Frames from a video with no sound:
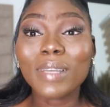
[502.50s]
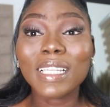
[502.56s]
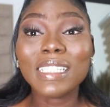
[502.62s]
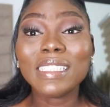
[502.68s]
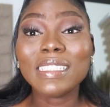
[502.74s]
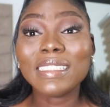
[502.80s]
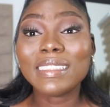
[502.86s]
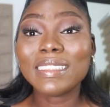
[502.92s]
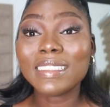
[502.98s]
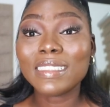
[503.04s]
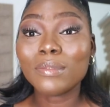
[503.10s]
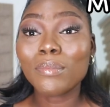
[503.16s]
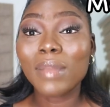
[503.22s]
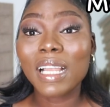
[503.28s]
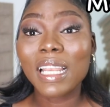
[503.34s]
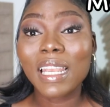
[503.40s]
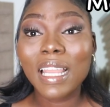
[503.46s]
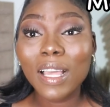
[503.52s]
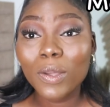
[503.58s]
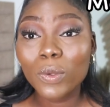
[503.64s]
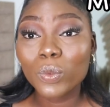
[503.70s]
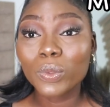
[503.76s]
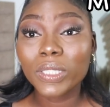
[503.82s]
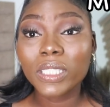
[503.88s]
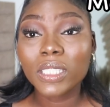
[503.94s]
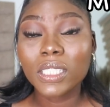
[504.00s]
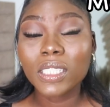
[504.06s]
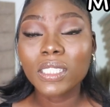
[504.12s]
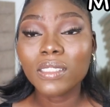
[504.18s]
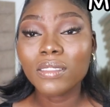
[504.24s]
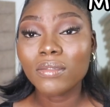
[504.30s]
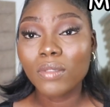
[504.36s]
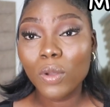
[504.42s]
my list is
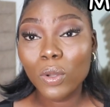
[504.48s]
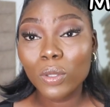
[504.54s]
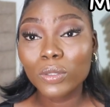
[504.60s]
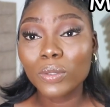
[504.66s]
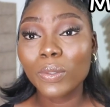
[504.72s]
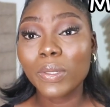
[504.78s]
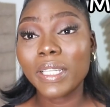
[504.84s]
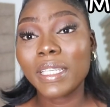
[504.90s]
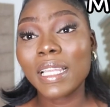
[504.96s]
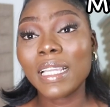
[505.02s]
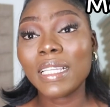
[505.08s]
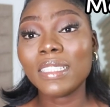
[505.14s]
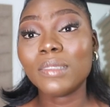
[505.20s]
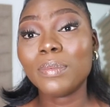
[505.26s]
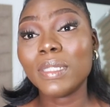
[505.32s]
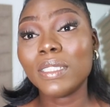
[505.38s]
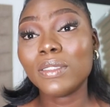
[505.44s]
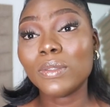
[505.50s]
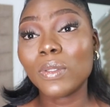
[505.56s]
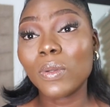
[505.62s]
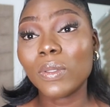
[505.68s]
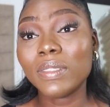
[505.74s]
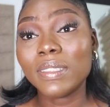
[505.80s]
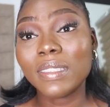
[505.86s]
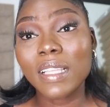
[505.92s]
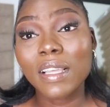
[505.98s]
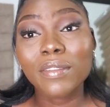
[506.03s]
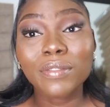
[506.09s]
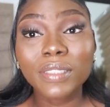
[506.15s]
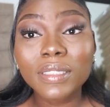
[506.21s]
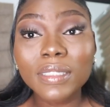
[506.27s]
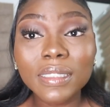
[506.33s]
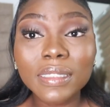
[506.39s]
Malawi also a nice place to consider
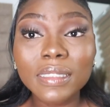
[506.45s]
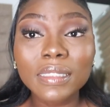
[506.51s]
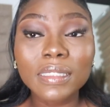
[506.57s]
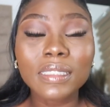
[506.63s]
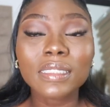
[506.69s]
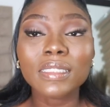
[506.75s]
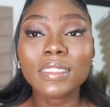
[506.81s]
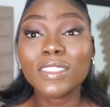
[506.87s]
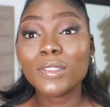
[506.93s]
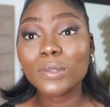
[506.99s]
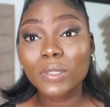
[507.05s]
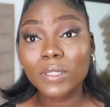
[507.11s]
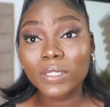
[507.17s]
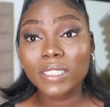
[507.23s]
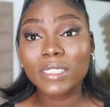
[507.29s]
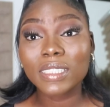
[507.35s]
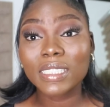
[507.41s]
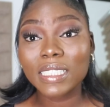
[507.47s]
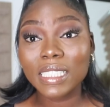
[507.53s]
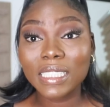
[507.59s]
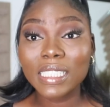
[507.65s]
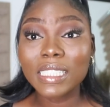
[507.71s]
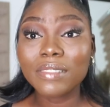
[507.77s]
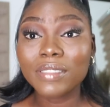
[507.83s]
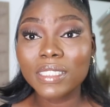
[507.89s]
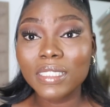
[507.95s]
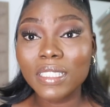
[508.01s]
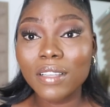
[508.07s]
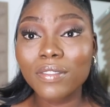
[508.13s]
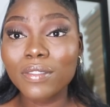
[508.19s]
visiting you're going to need an e-visa